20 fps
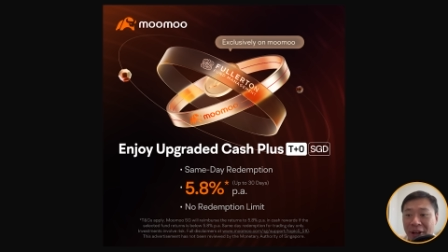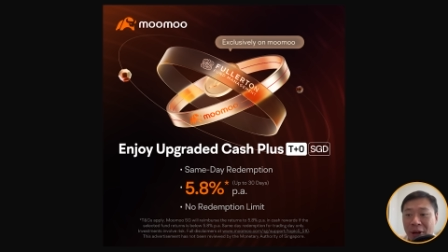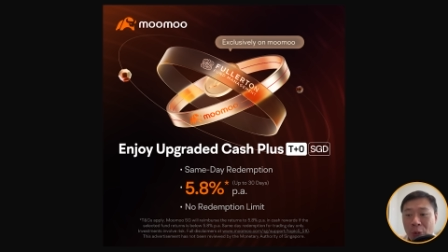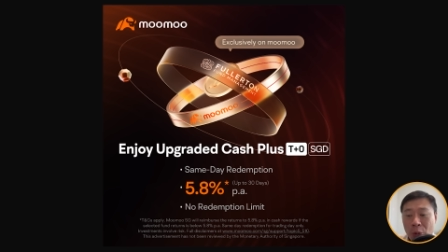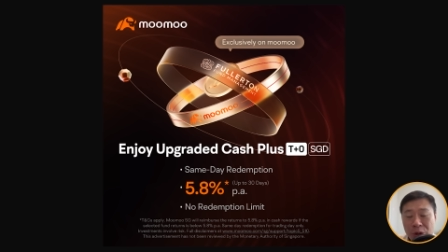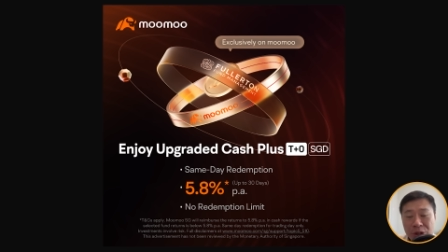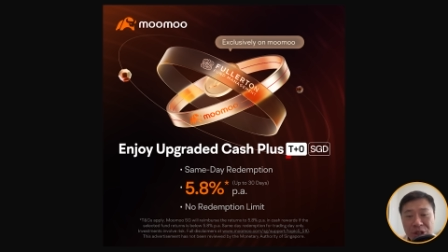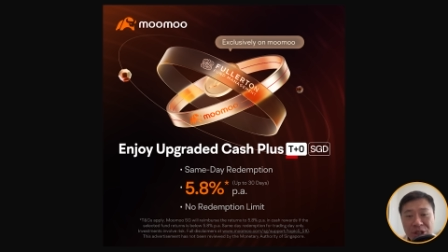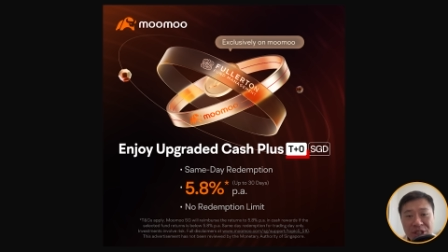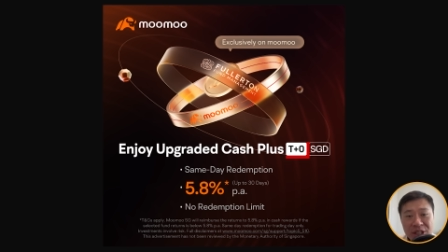
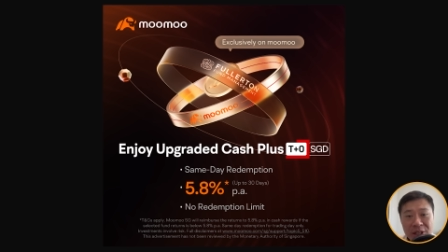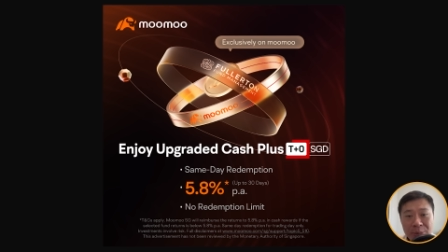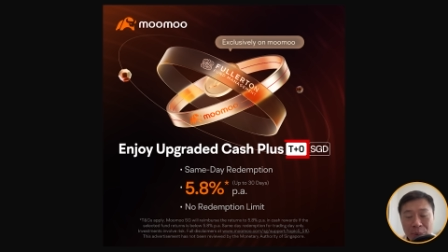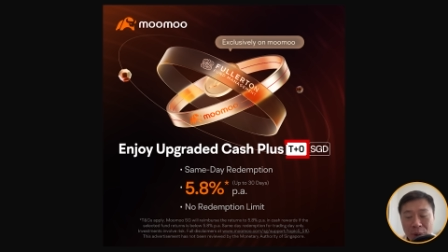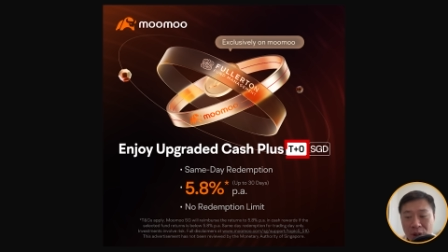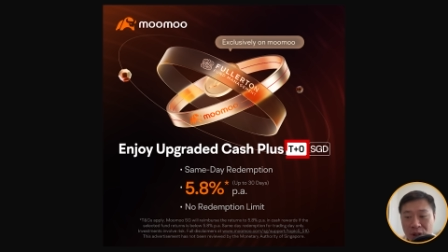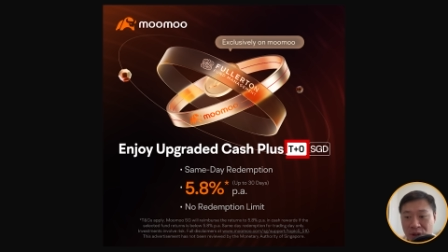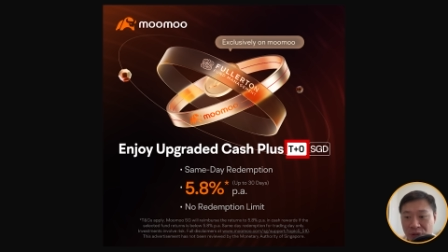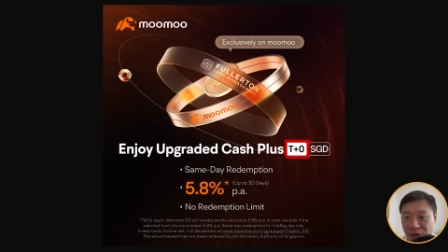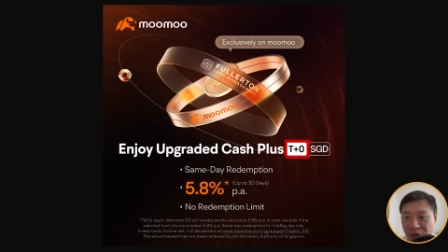which is
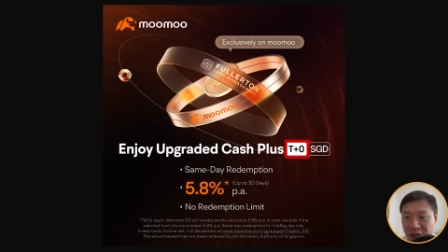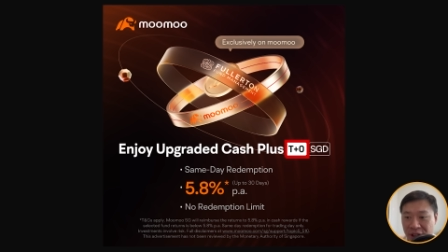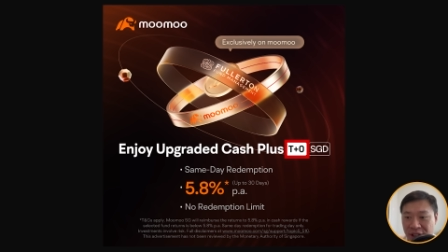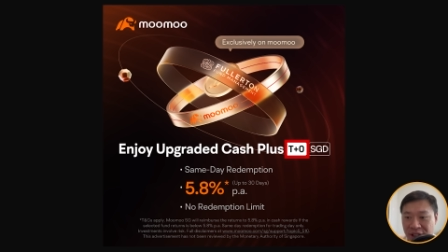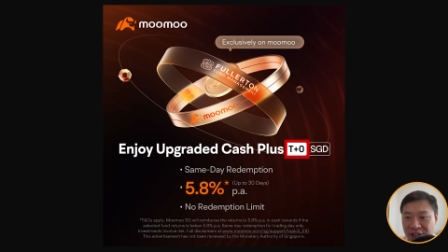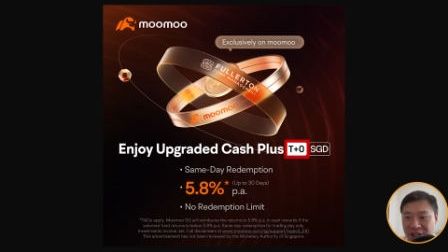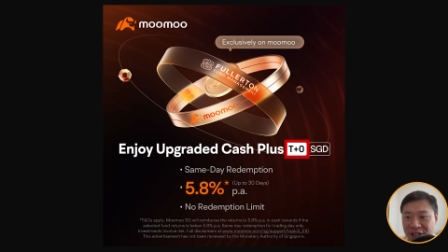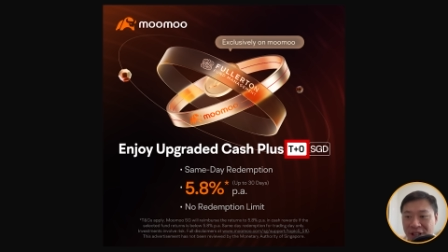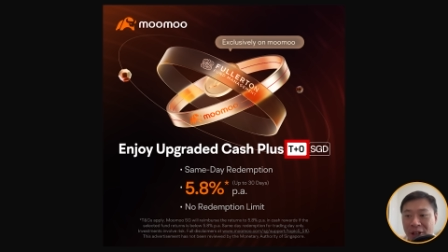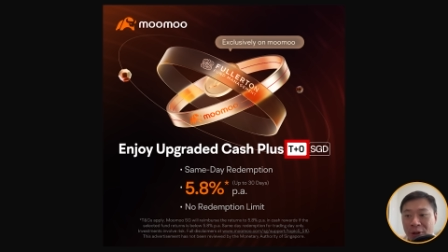Singapore's
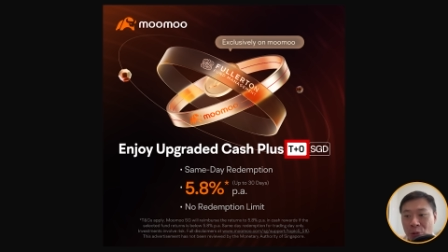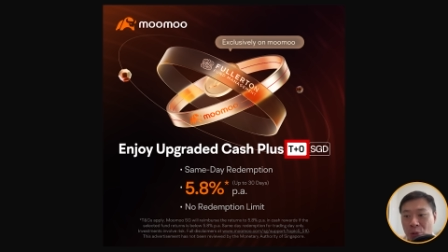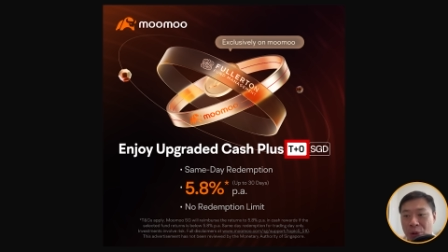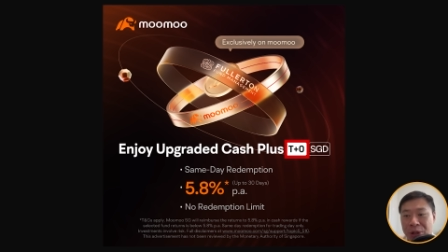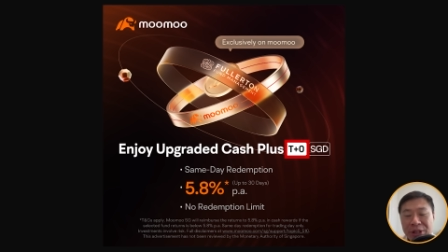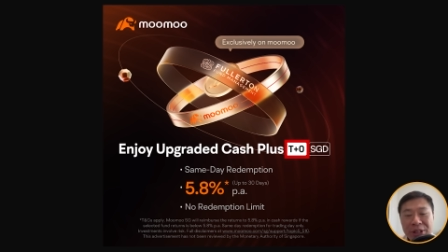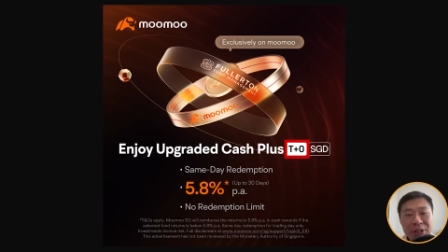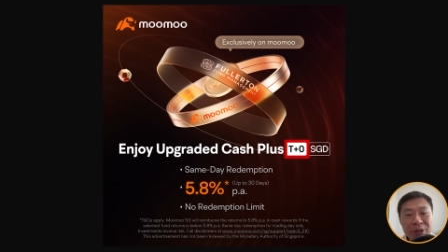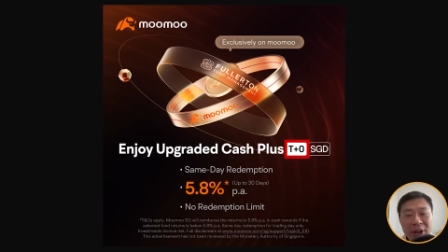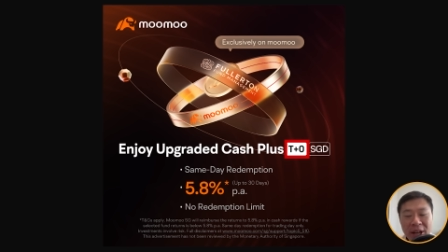first
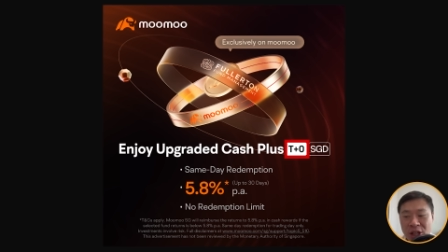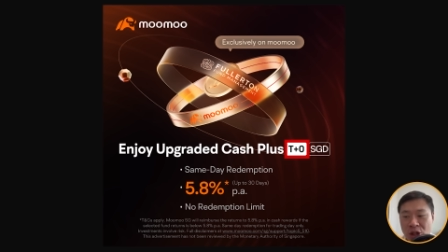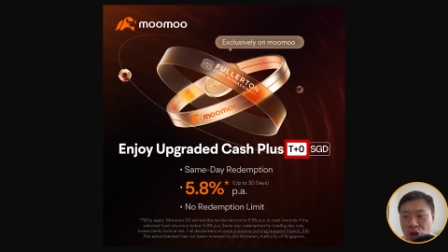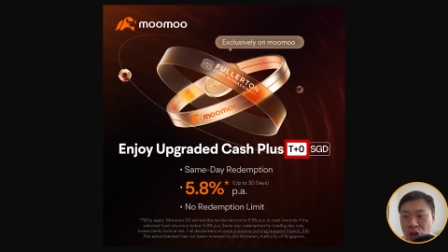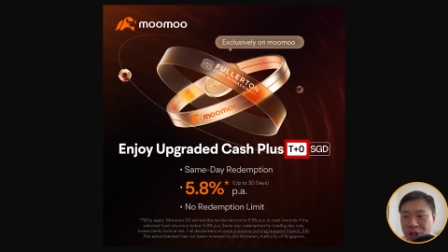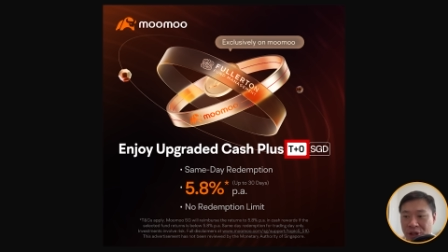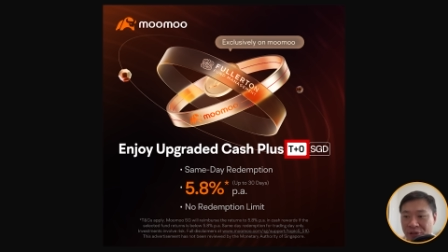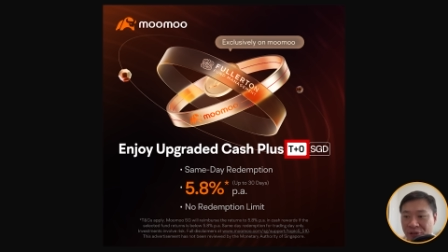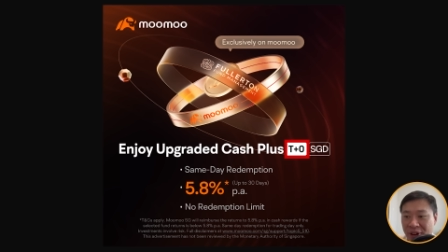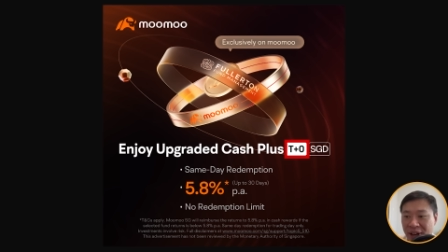retail
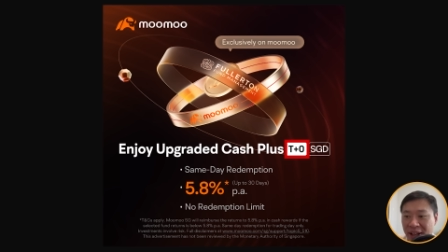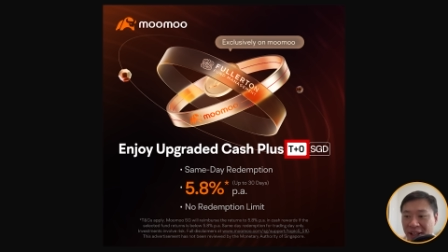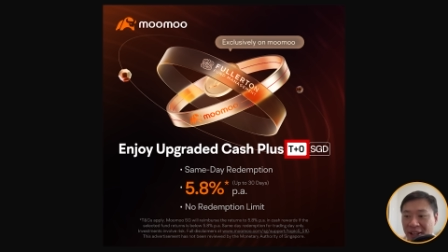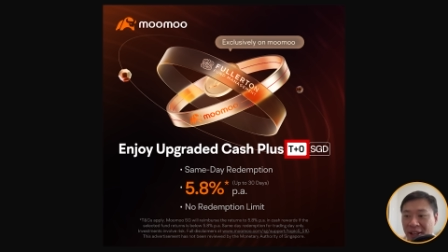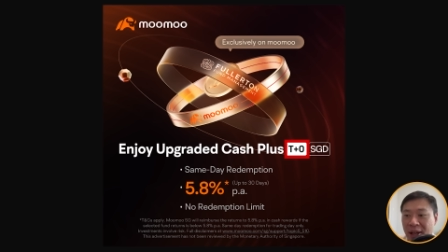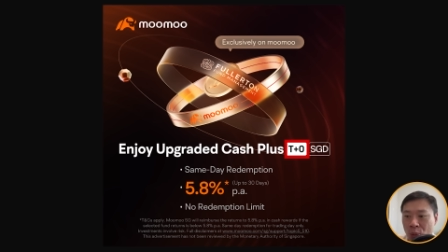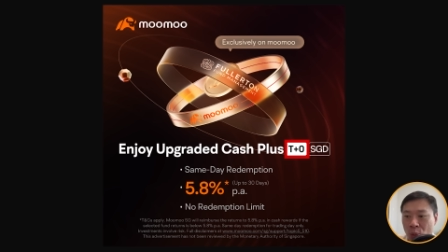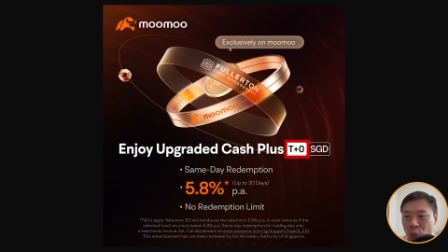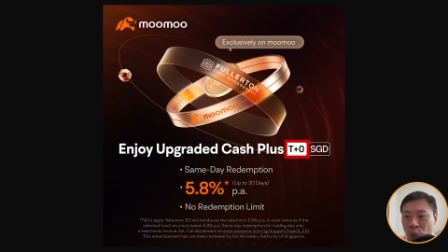SGD fund